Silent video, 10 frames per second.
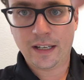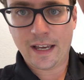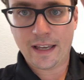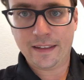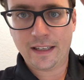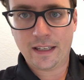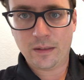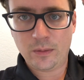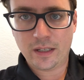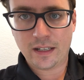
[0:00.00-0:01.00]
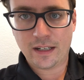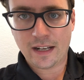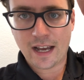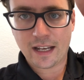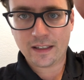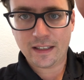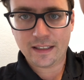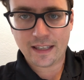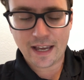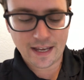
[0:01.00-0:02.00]
and then we can
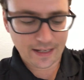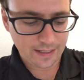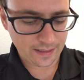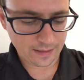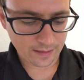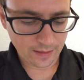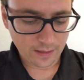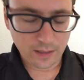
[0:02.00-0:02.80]
inoculate that and